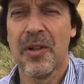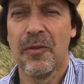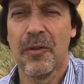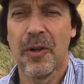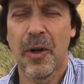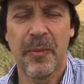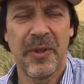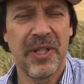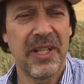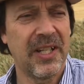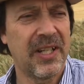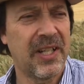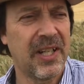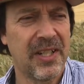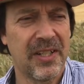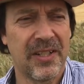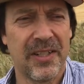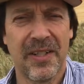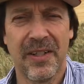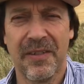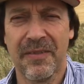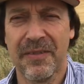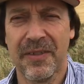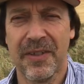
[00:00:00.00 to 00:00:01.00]
rubbing
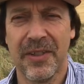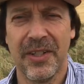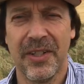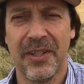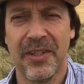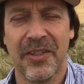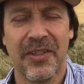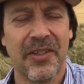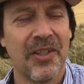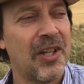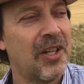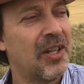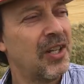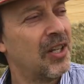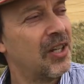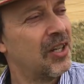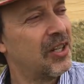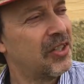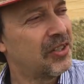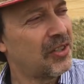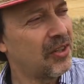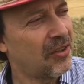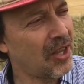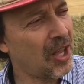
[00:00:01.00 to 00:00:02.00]
against it for years.
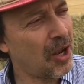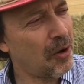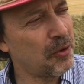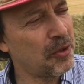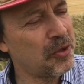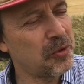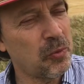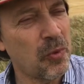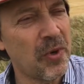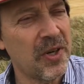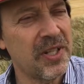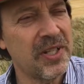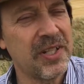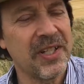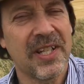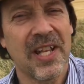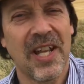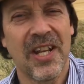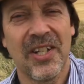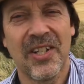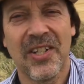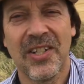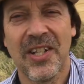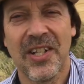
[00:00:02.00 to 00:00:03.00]
So that was one
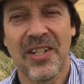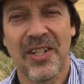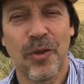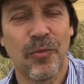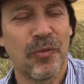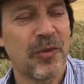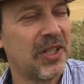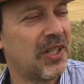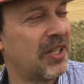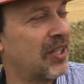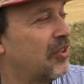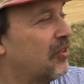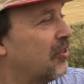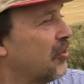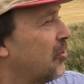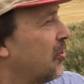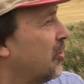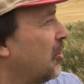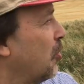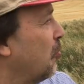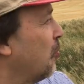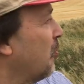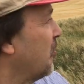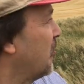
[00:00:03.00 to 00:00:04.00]
indication that something
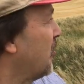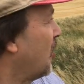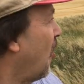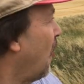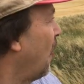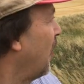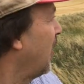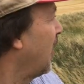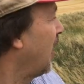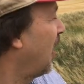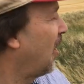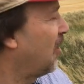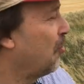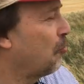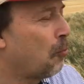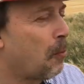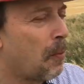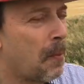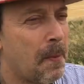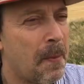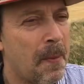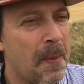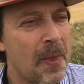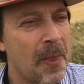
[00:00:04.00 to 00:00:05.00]
interesting was going on.
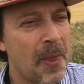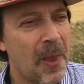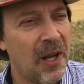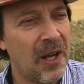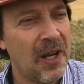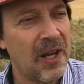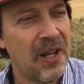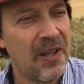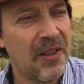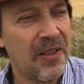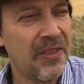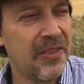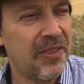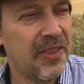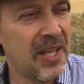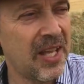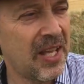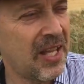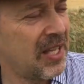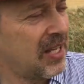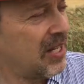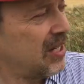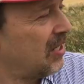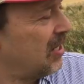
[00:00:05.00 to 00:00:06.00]

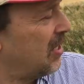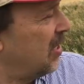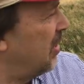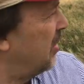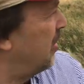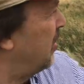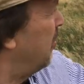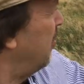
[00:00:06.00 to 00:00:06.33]
Then, as